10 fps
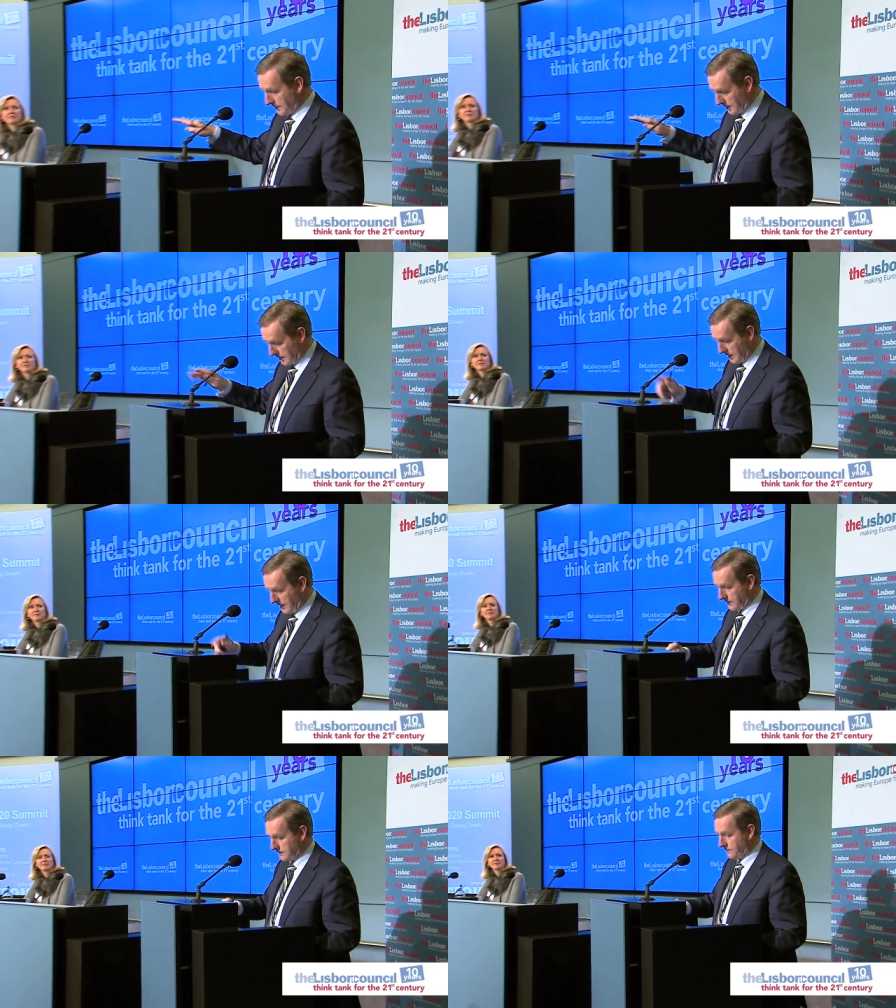
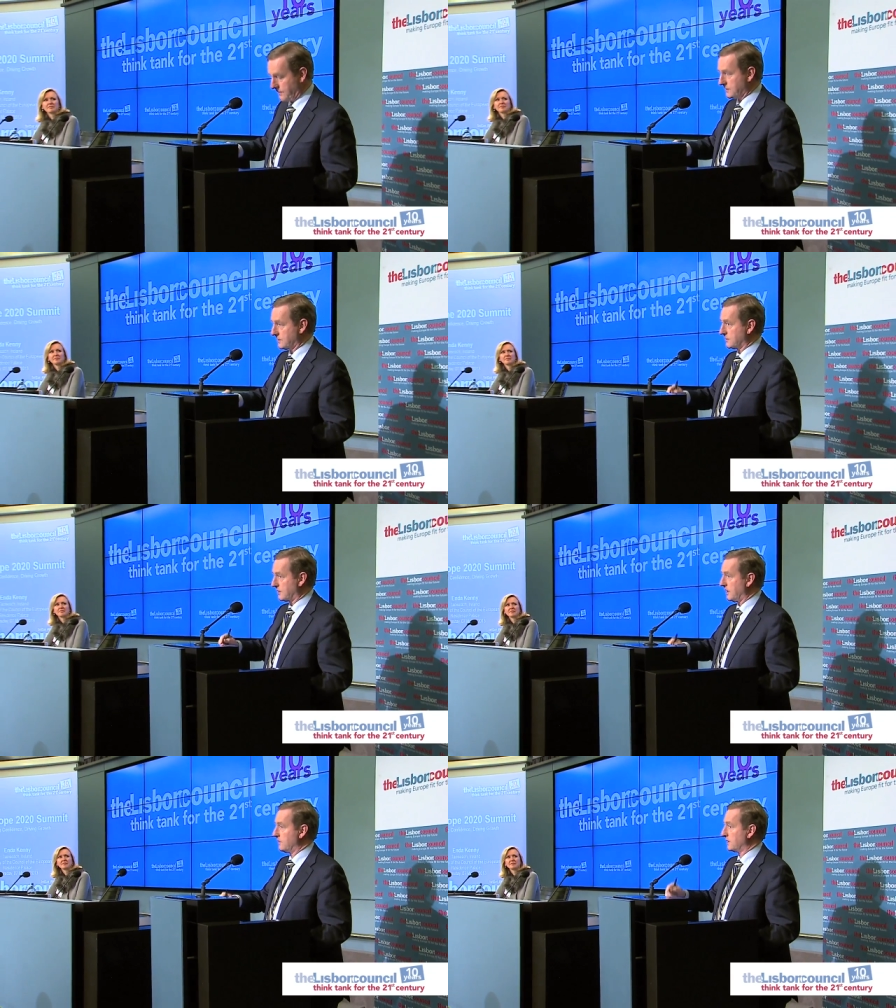and investing
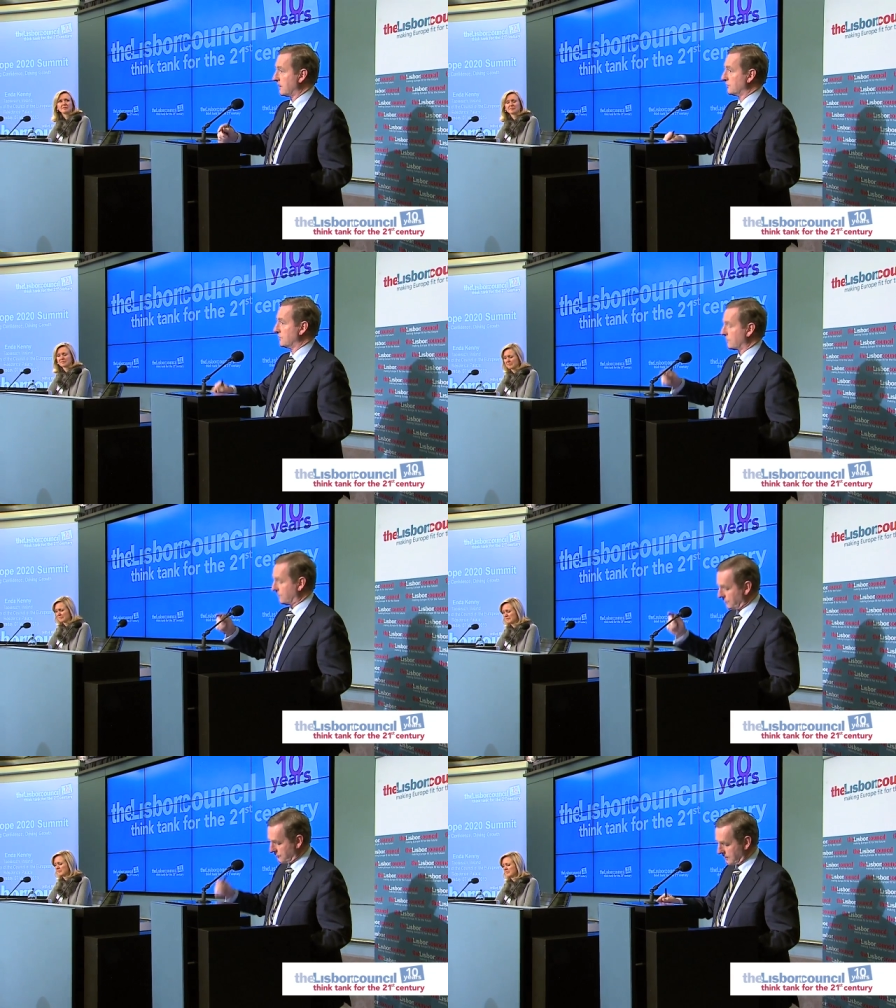time and energy at
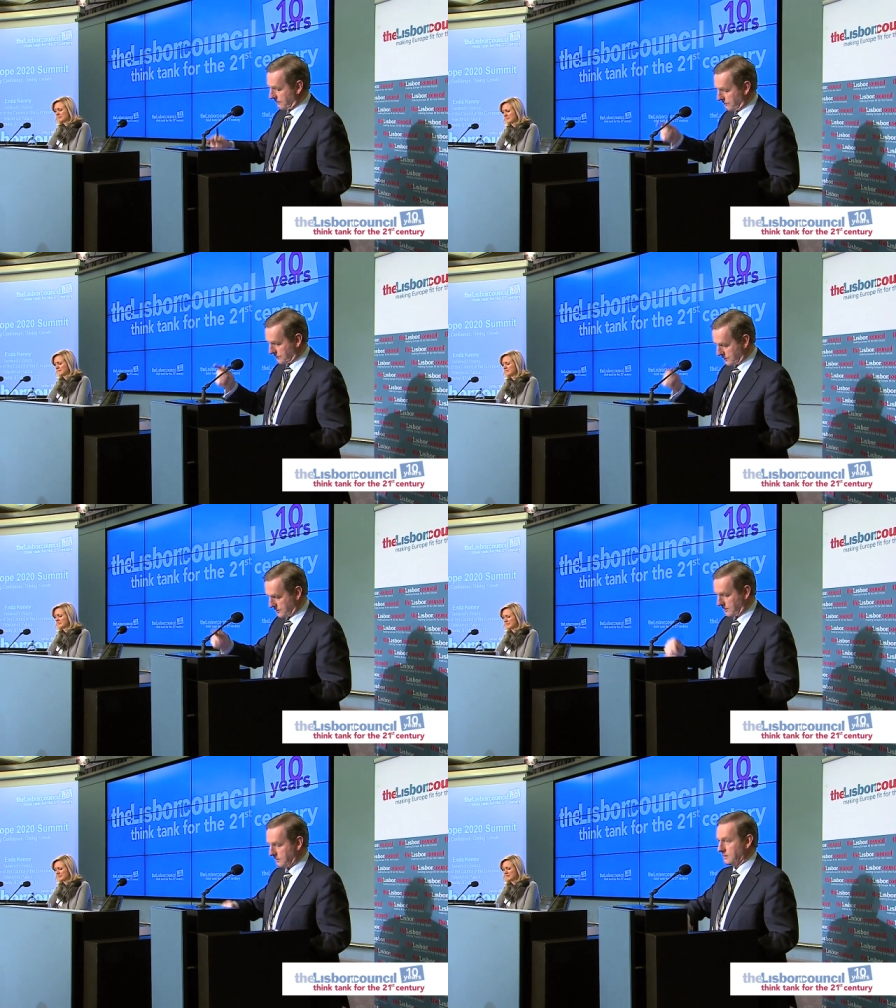official level, which is
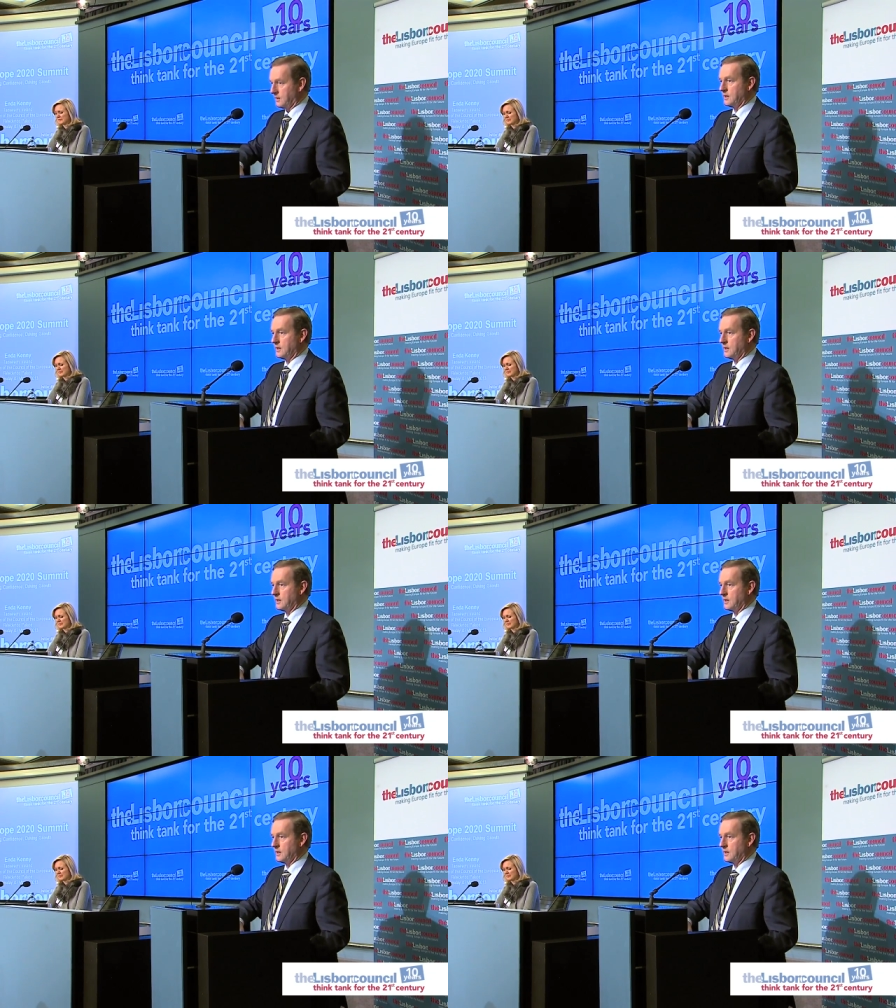done,